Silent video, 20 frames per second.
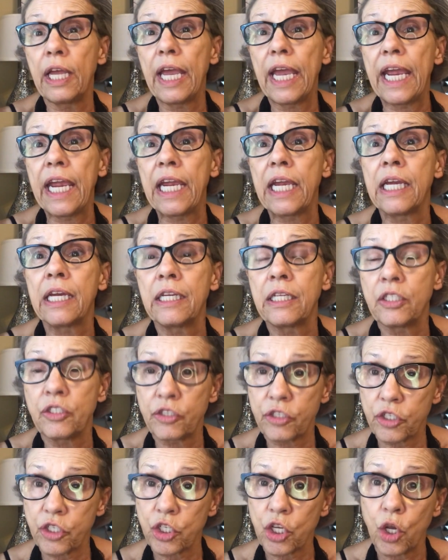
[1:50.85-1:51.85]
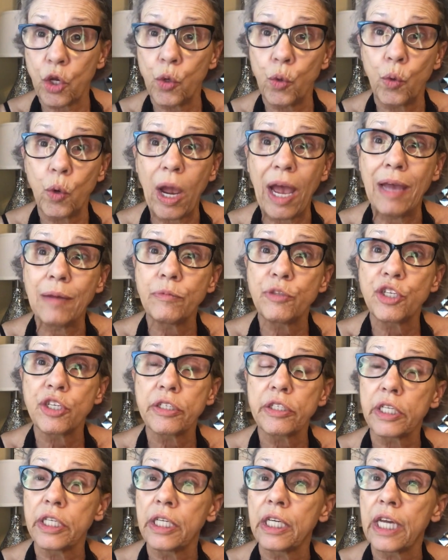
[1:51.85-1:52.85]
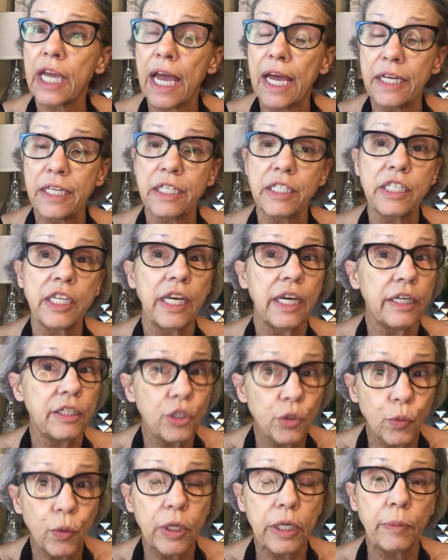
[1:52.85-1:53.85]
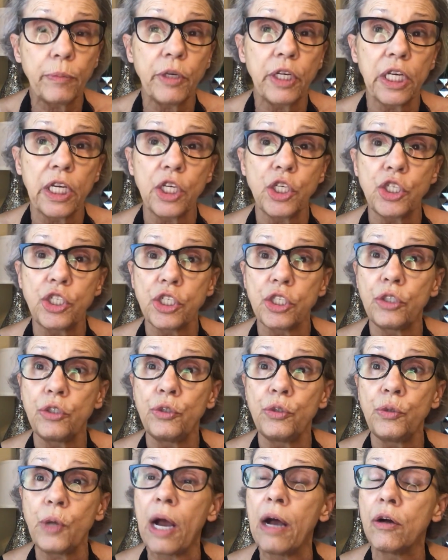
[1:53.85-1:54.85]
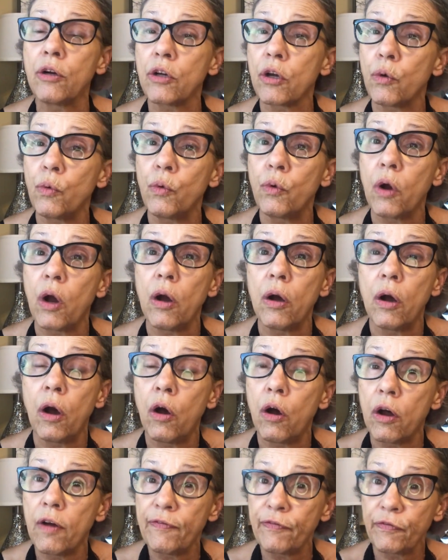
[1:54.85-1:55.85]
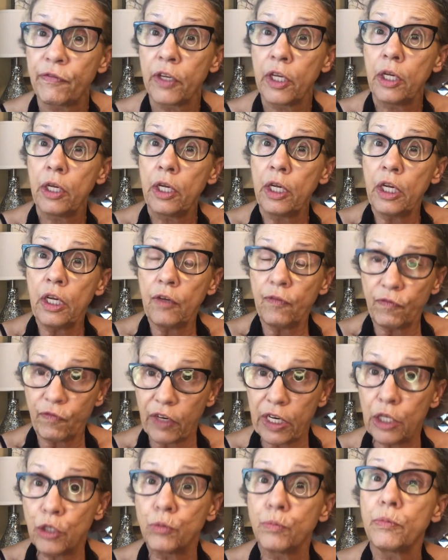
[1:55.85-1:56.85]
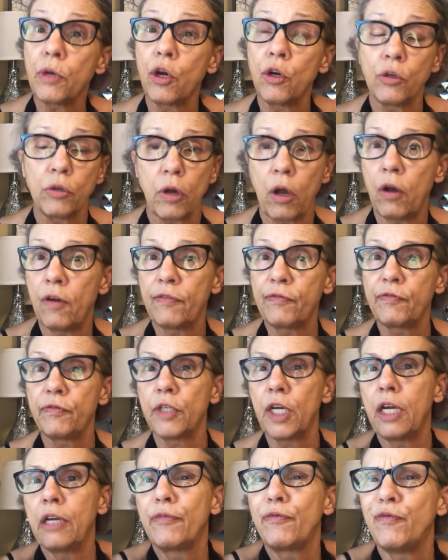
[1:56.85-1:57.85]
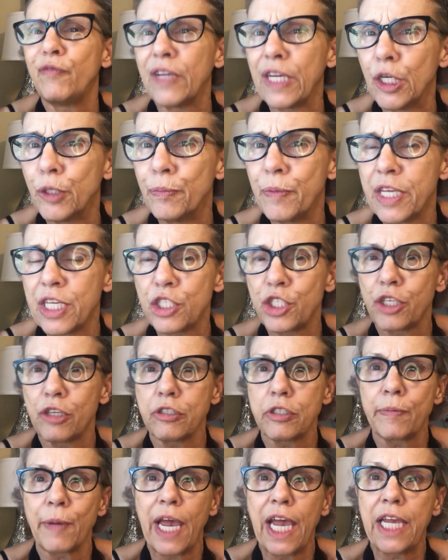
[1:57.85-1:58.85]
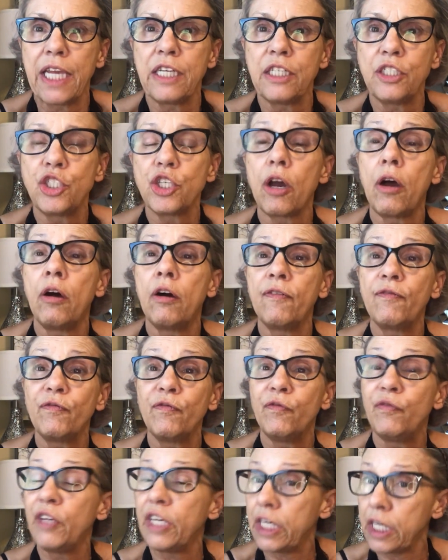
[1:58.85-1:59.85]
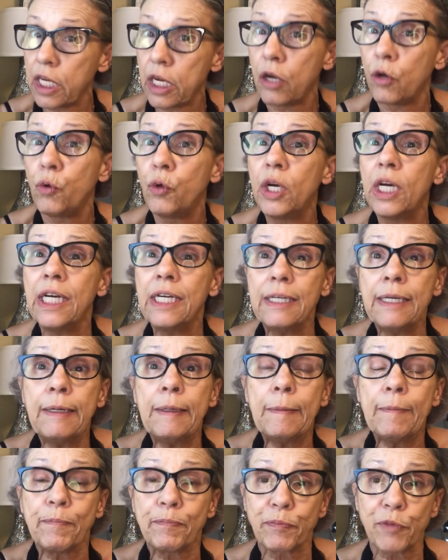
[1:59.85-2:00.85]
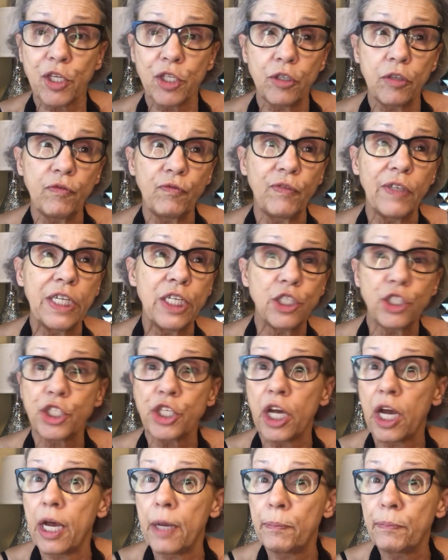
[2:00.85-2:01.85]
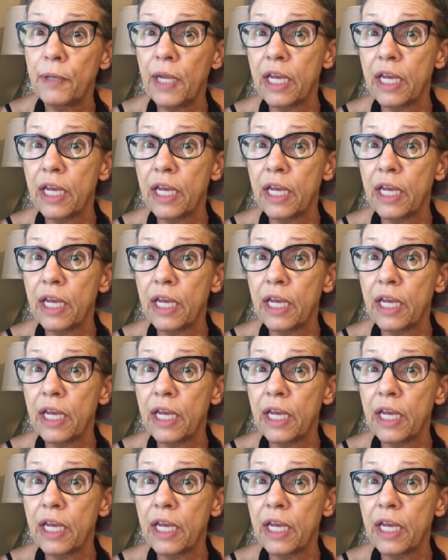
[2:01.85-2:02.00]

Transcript: And so I'm just going to kind of tell you what I'm going to do. I'll go off film, that shows my age, off video to finish up.